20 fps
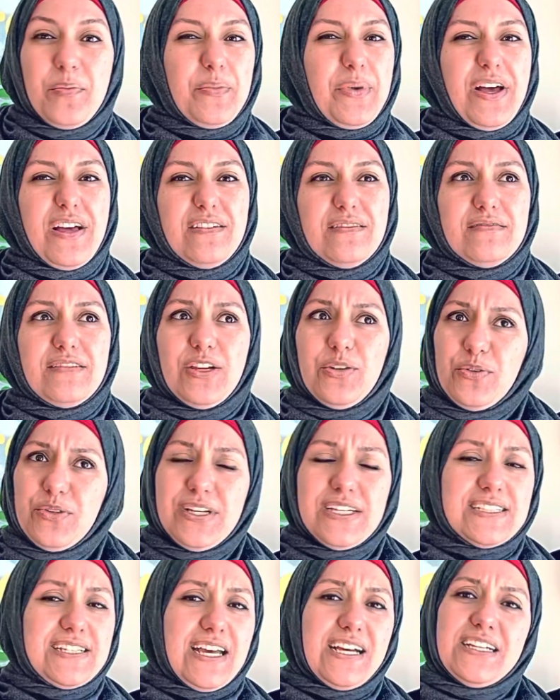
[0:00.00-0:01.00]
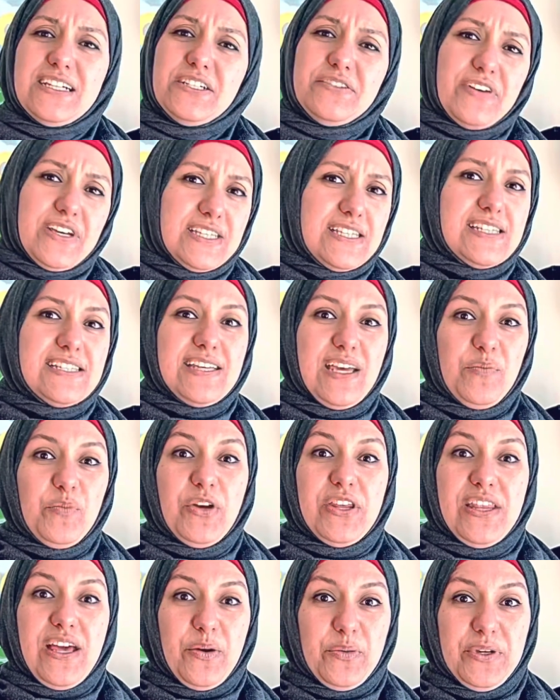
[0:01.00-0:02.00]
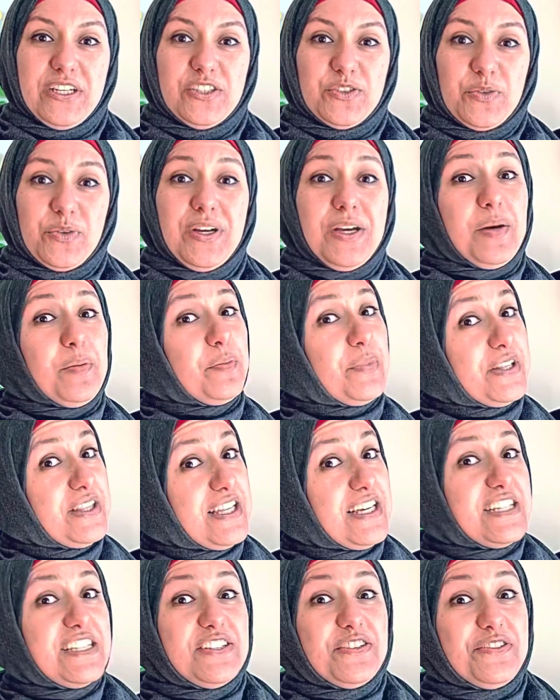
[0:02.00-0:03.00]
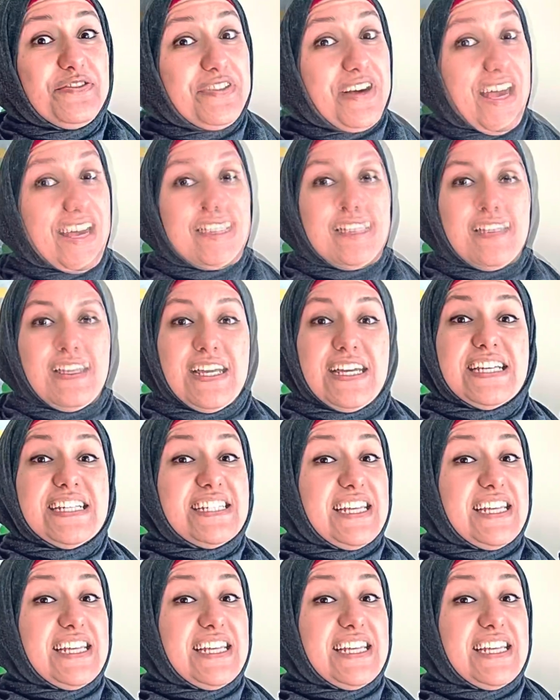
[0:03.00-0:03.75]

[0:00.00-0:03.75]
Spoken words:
but they don't exactly fast the same way that we do, but they still fast.